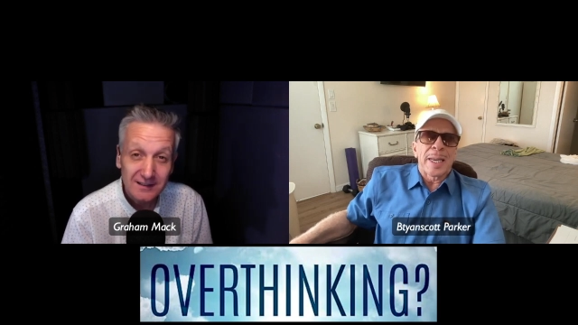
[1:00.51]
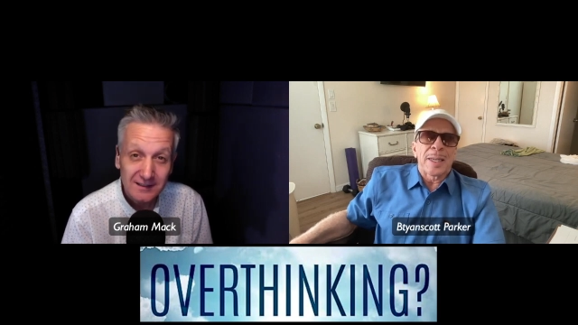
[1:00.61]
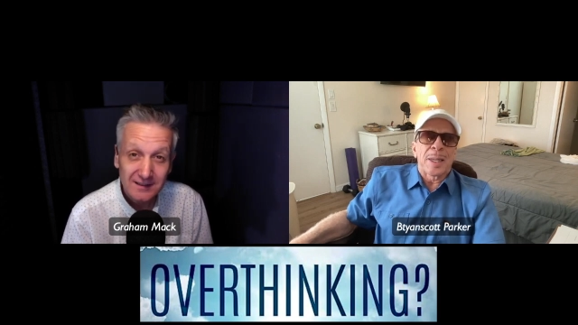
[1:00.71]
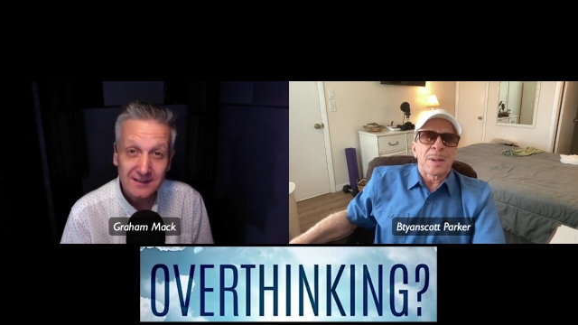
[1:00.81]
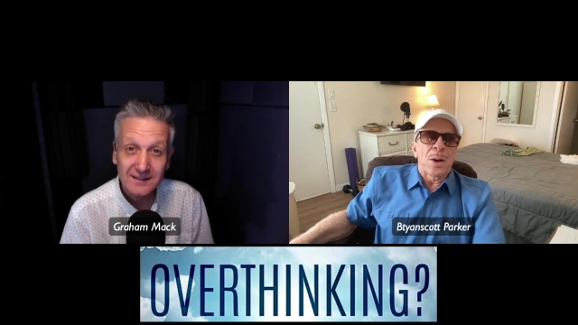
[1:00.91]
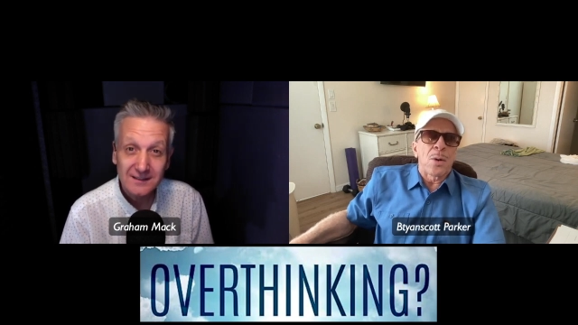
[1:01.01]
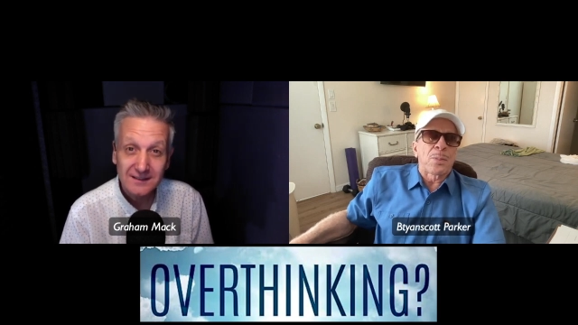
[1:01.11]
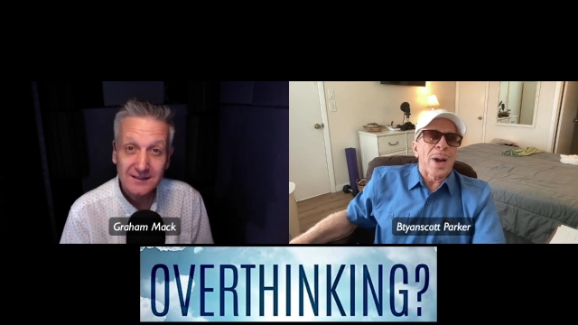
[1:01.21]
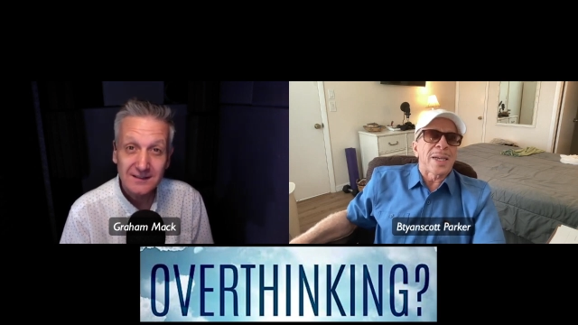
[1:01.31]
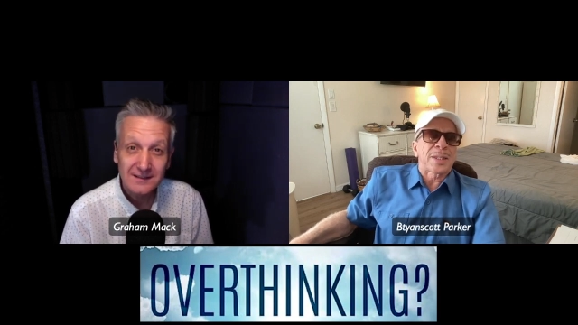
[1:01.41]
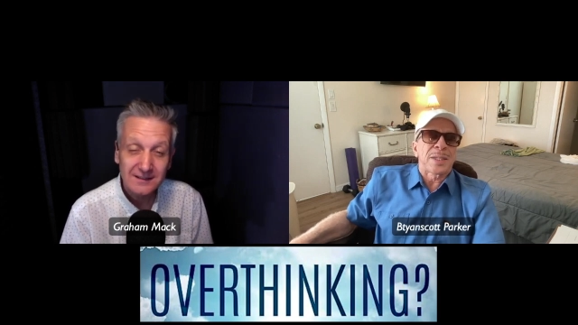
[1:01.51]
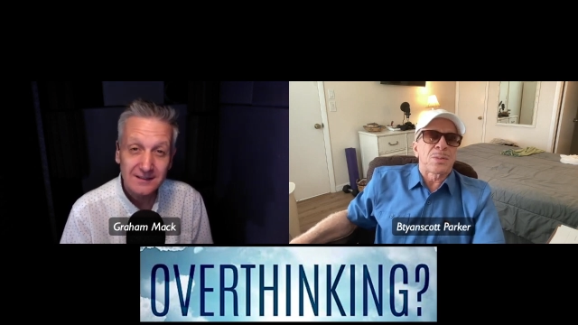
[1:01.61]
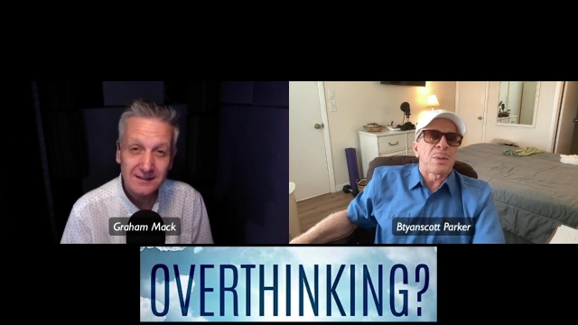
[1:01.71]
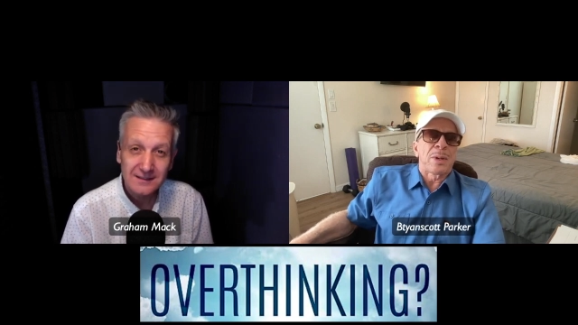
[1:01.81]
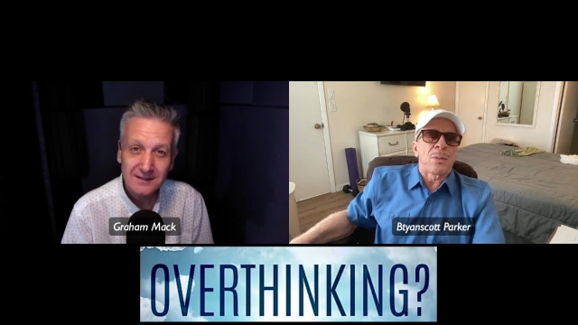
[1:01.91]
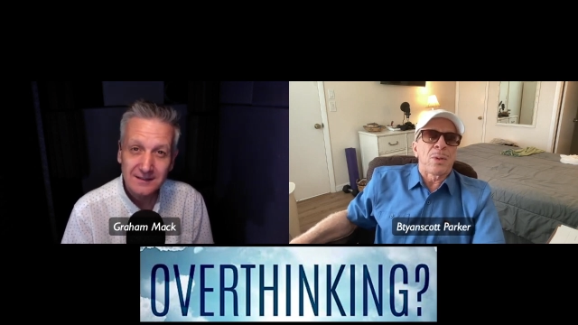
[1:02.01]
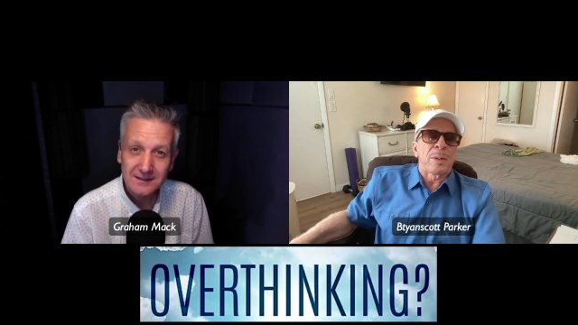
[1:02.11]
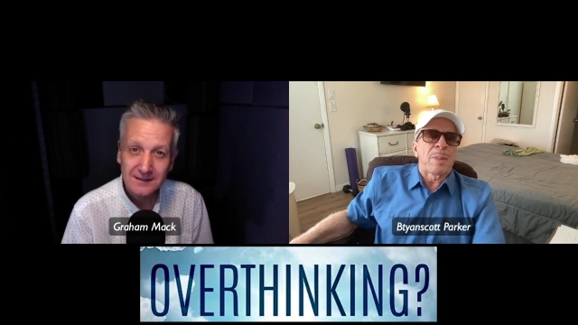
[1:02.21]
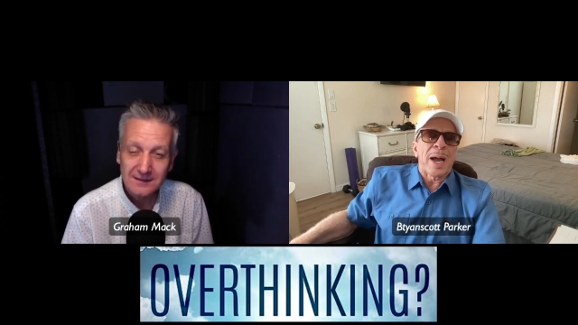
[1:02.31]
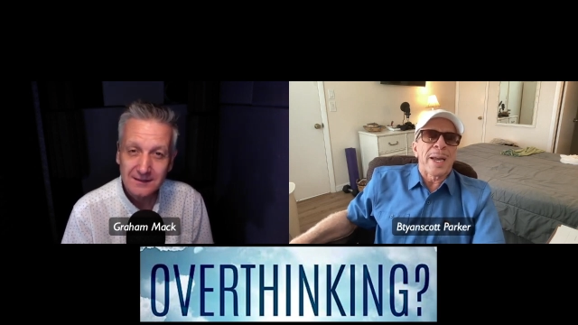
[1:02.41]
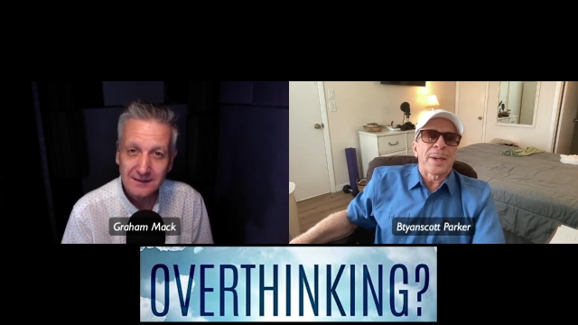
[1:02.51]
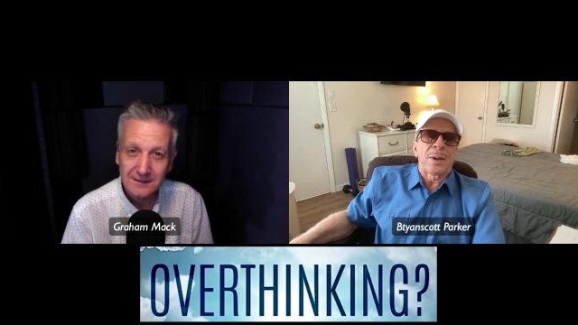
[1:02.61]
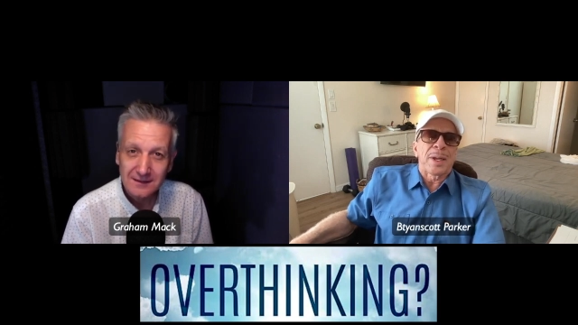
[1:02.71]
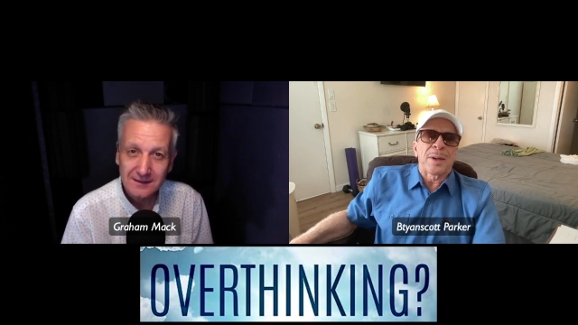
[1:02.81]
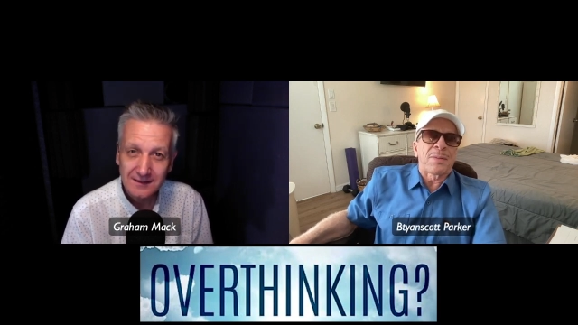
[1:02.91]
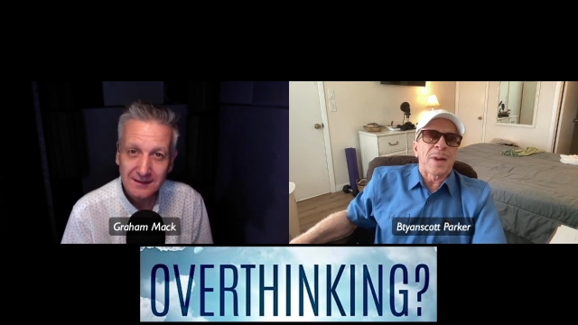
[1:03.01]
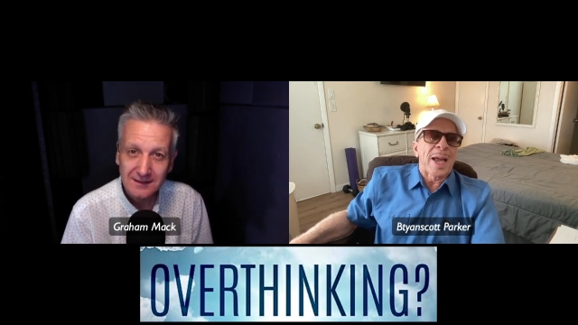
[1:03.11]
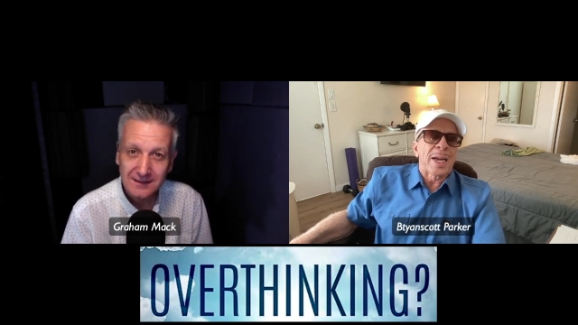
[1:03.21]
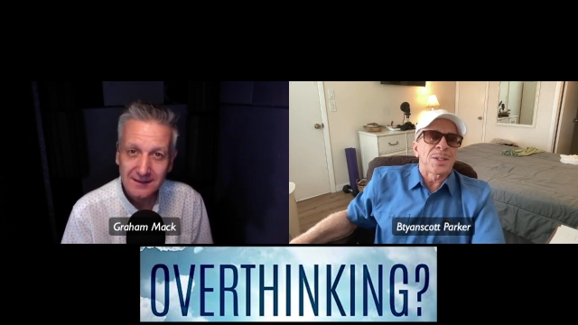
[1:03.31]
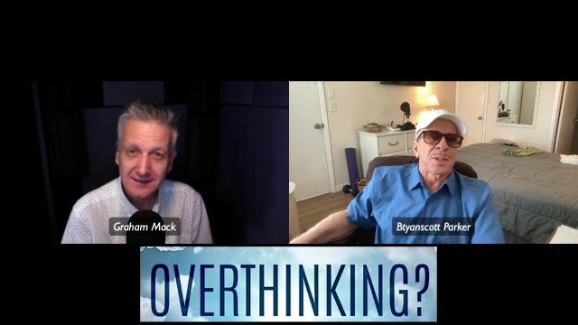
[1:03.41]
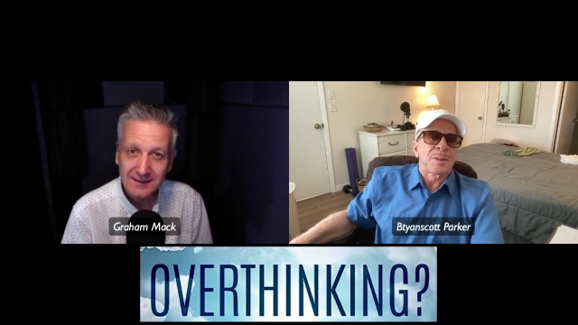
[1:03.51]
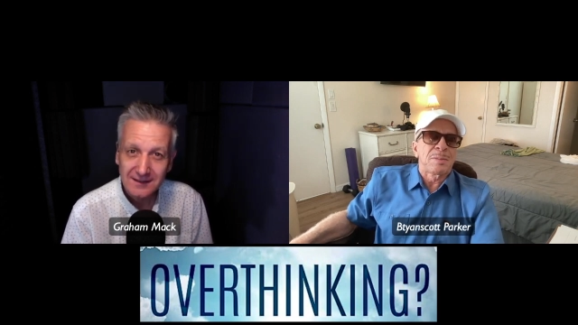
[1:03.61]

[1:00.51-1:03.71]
Speaker 1: the whole process went by in a flash.